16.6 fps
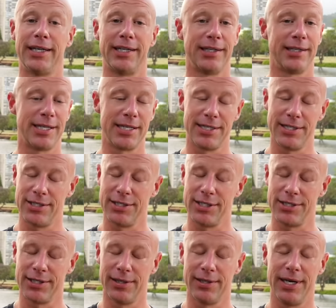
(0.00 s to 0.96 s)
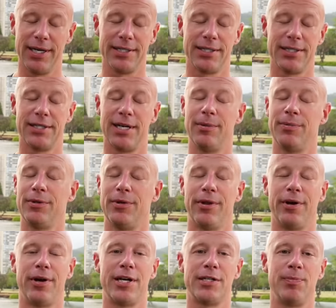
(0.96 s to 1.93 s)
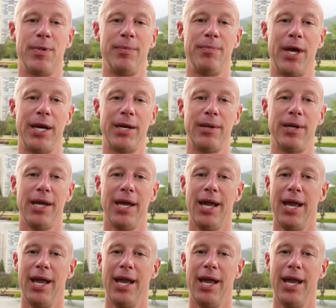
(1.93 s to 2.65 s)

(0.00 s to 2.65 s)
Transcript: And this is just the latest example. There has been many.